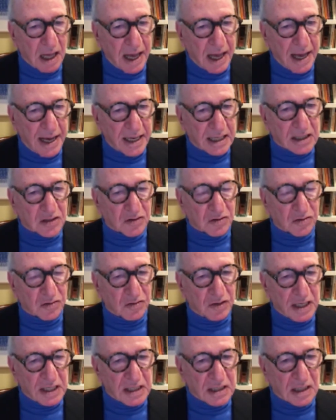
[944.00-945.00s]
X
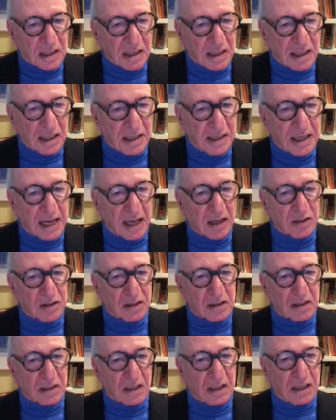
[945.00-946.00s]
recently
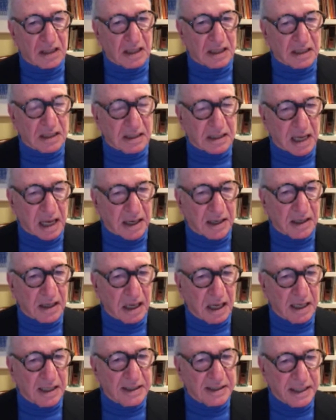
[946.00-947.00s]
announced that it had done
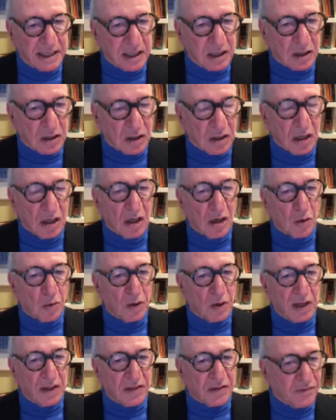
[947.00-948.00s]
a deal
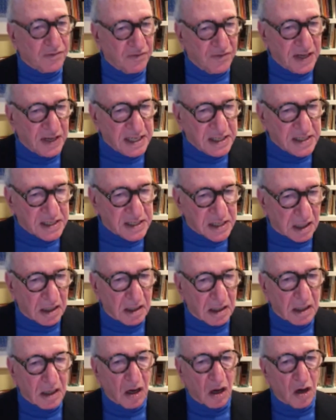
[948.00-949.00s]
with Visa
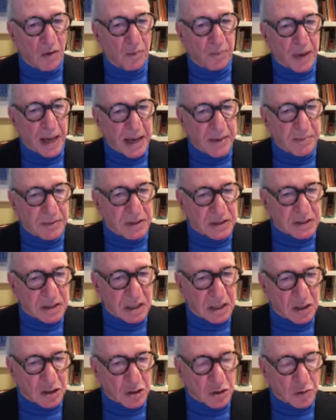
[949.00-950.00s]
on payment
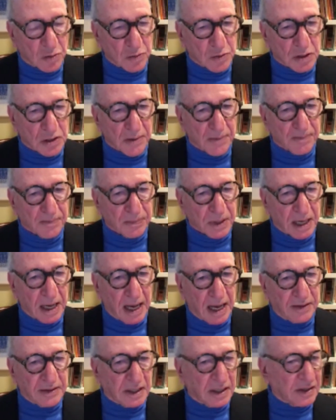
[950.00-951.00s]
systems,
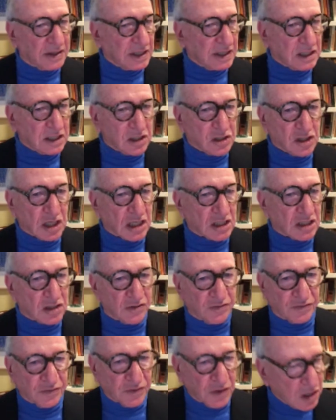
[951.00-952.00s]
and that this is just
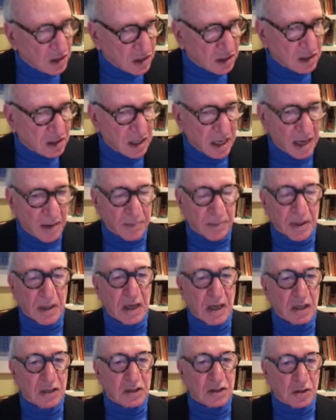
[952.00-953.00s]
the first step
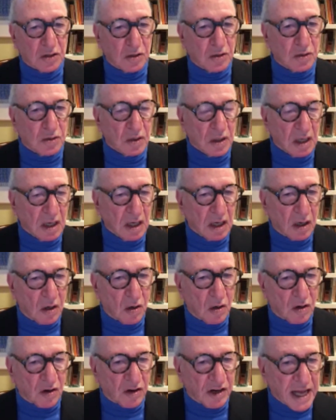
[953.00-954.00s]
to
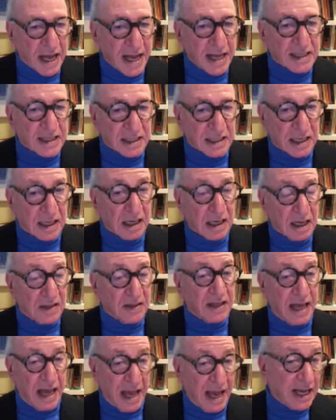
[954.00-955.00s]
creating
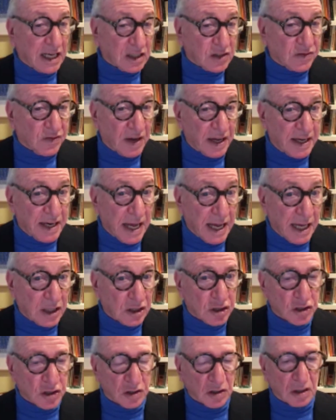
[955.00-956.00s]
the X
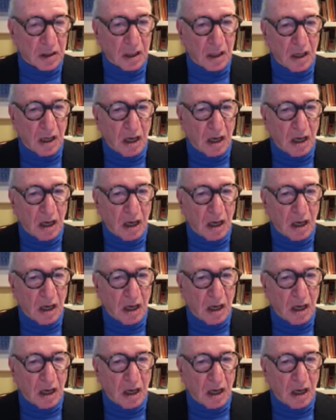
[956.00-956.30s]
financial